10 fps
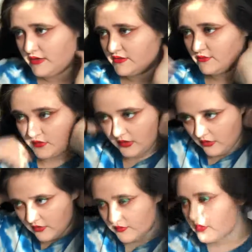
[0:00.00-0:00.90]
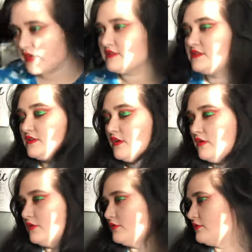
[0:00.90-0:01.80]
I just want all of you guys to
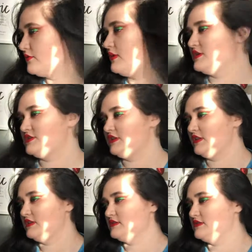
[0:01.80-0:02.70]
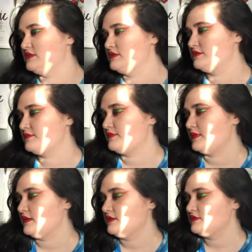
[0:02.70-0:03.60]
know who are watching this,
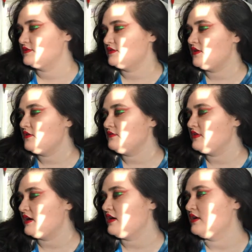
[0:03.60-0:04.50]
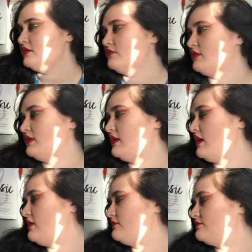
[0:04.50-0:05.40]
to know that you are
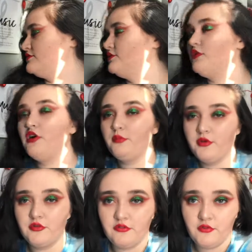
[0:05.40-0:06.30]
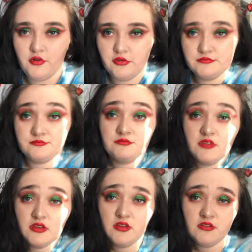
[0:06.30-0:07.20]
loved, you are beautiful,
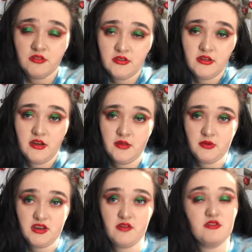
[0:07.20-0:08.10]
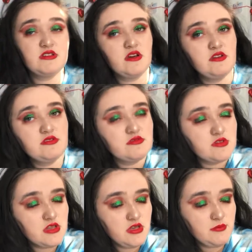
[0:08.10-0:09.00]
and don't let anybody ever tell you
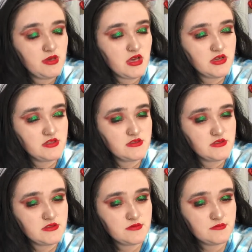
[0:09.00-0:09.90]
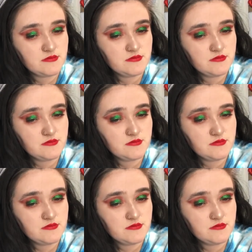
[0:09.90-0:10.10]
differently, because,